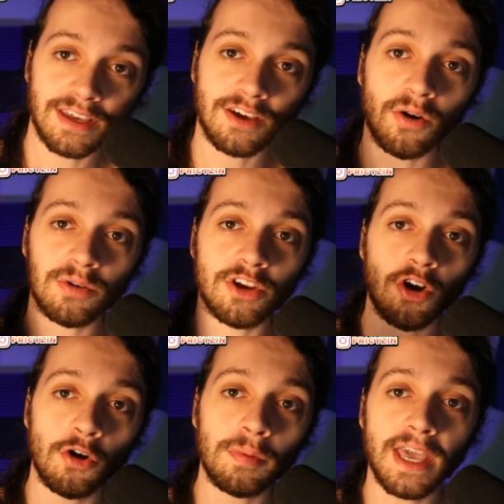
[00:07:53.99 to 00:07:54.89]
go to
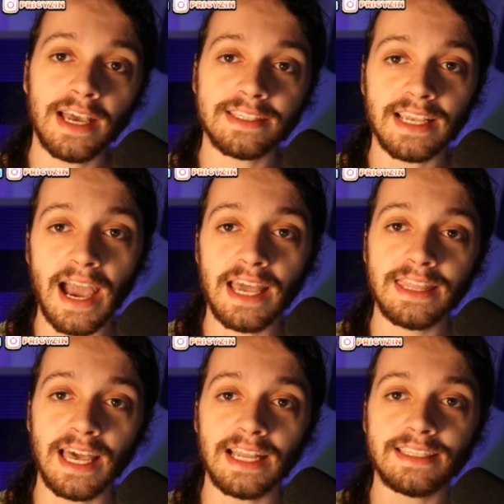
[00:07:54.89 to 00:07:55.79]
your OBS,
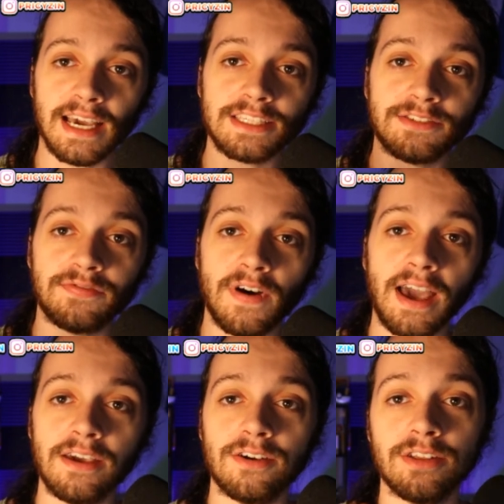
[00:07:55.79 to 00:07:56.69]
add that text
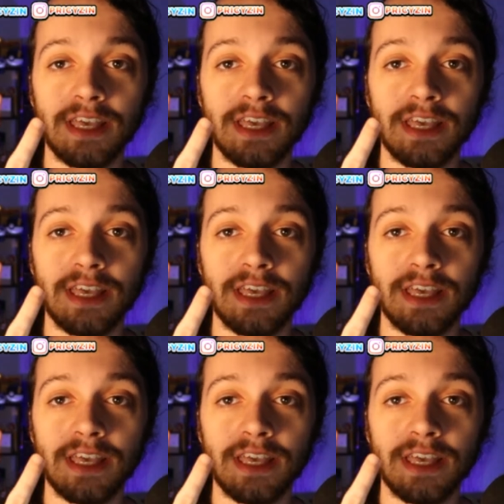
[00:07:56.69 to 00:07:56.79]
file,